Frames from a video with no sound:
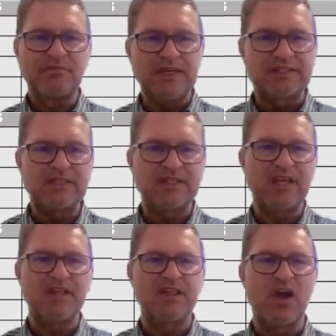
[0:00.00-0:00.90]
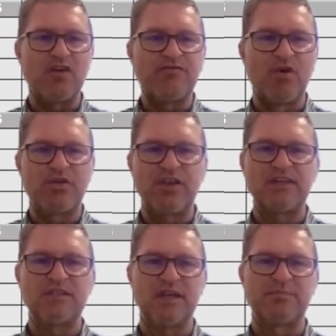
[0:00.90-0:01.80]
It says there are 4
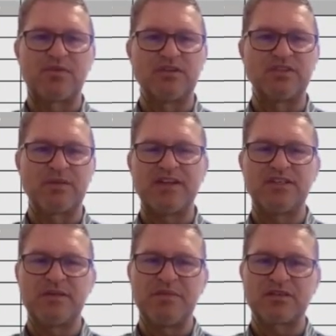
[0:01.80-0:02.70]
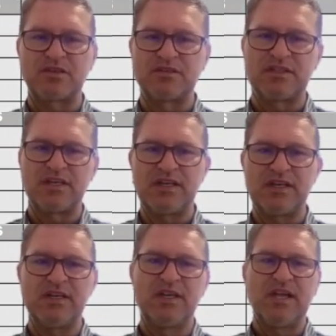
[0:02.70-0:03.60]
things a project manager must
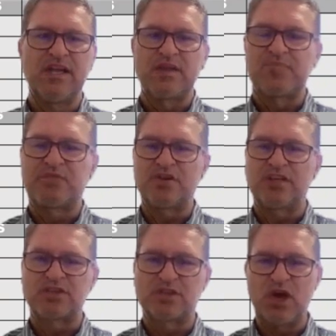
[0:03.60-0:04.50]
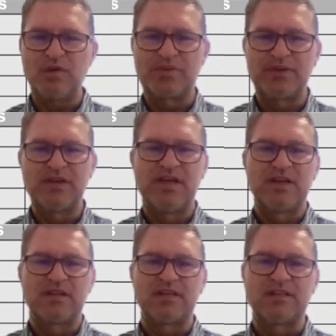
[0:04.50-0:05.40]
consider: the project scope,
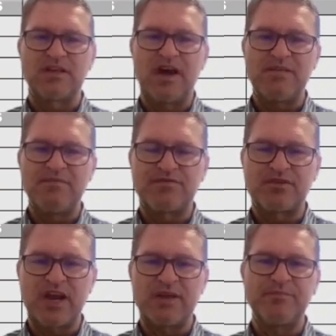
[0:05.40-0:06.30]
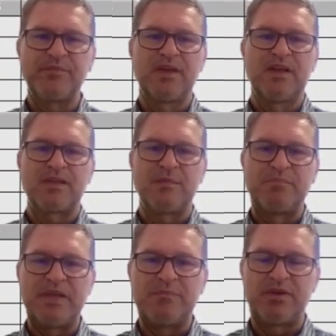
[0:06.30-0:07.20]
the time frame, the
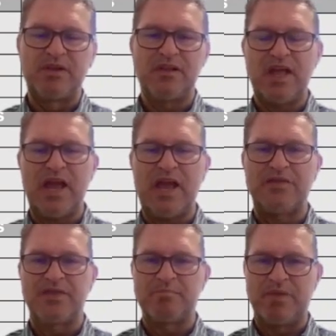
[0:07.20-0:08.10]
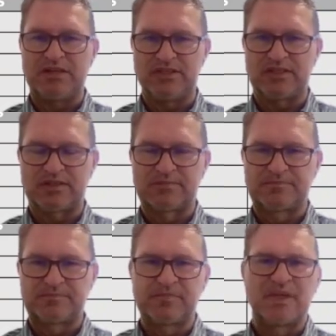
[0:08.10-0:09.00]
people, and the budget.
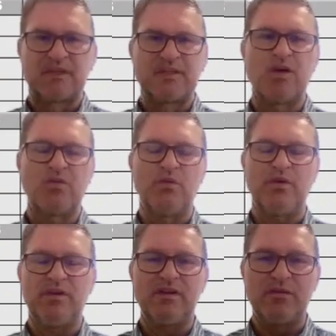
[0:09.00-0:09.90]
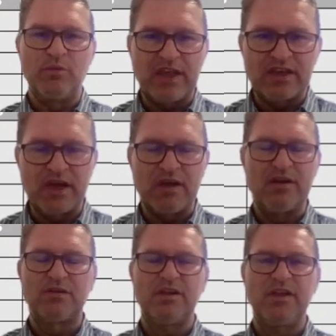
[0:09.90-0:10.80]
Now, we can go
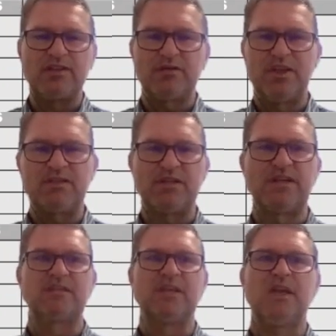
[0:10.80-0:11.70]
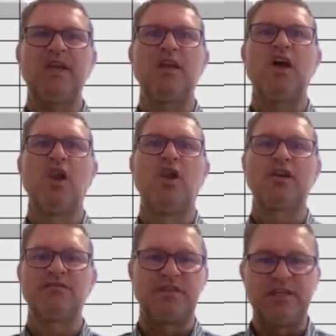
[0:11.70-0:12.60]
into each of these things in a
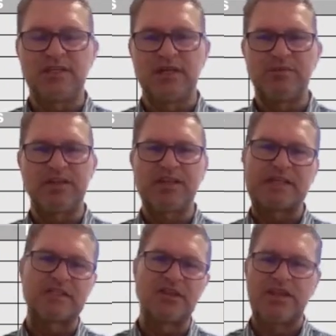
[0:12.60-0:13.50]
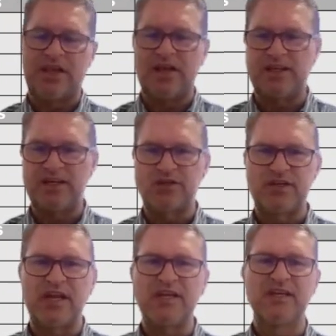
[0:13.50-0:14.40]
lot of detail, but that's not the idea
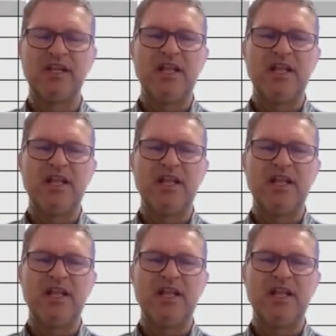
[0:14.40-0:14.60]
today.